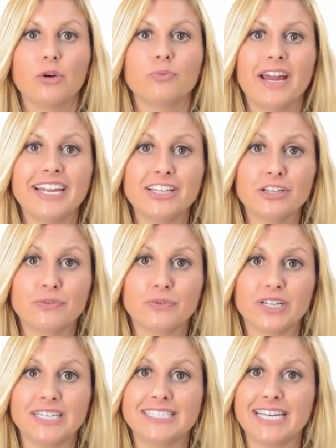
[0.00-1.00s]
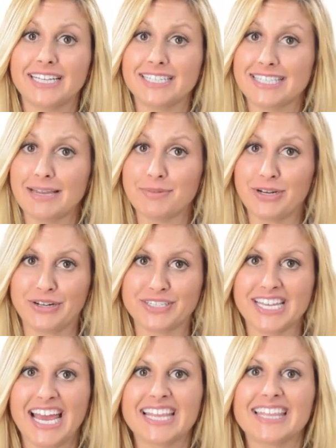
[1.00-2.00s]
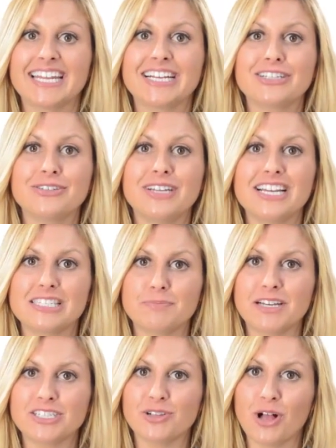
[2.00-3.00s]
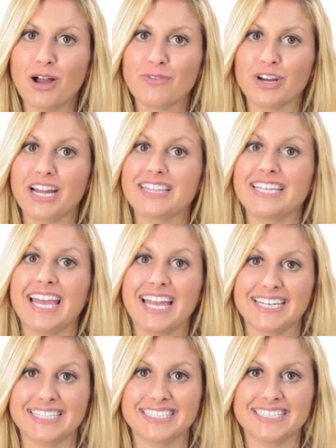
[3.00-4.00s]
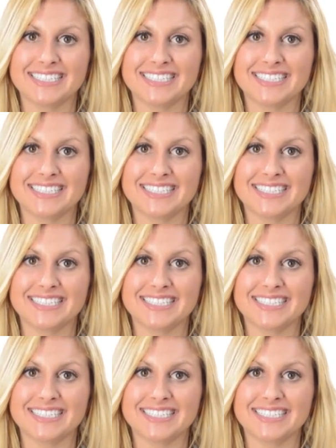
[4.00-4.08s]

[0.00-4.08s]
Regular free teleseminars that include a special offer at the end.